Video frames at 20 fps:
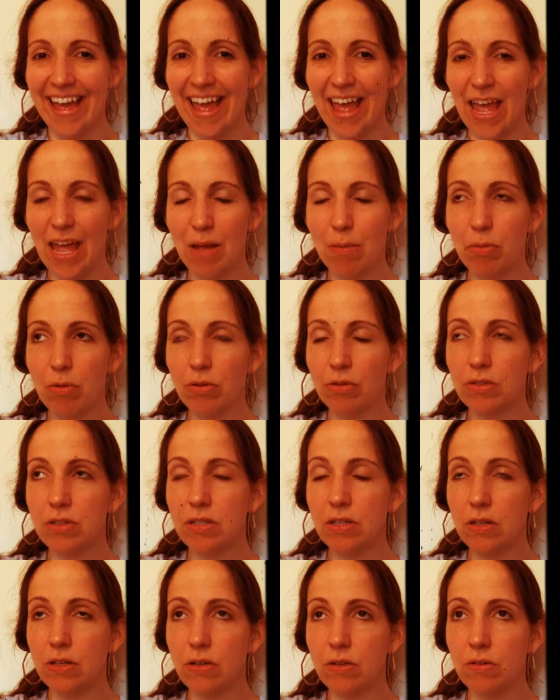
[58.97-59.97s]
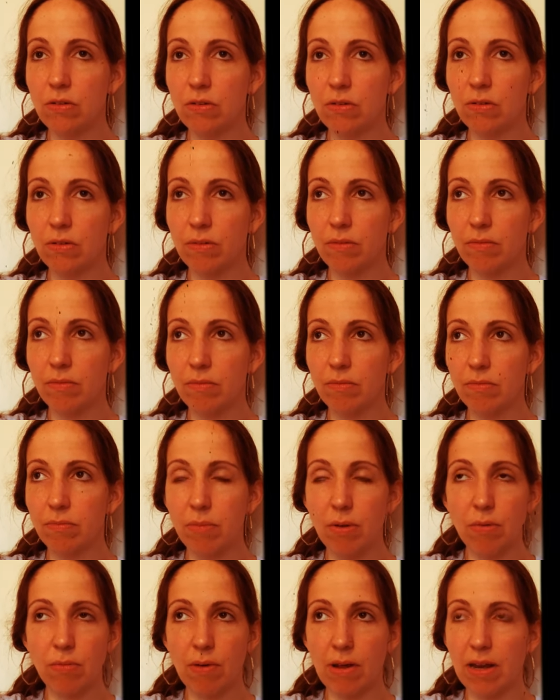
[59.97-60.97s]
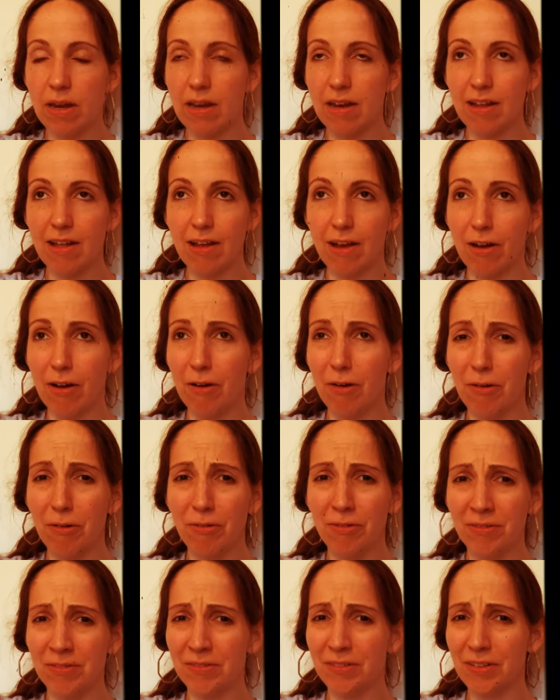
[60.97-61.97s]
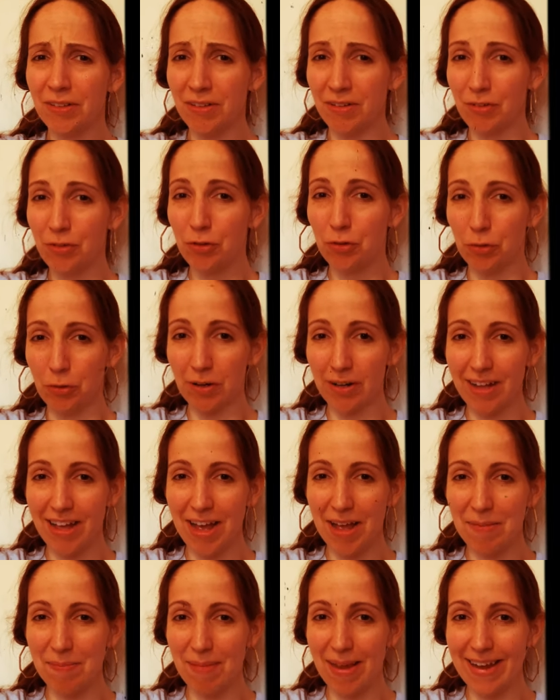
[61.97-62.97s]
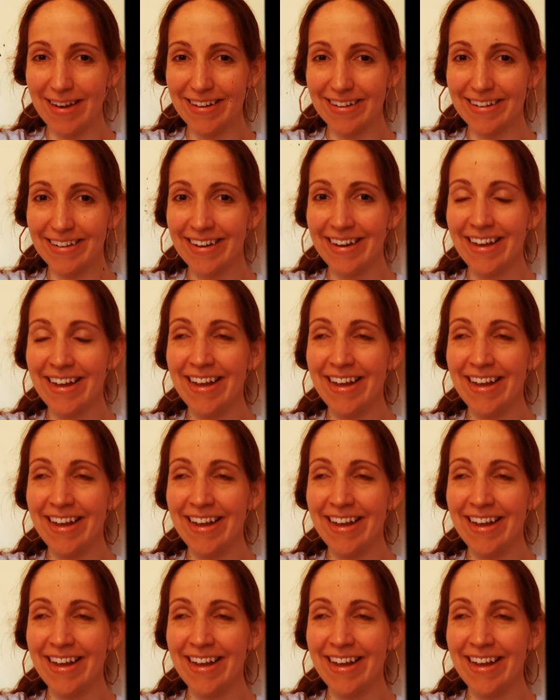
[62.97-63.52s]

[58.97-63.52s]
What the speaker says: able to be ready to go shortcut manner.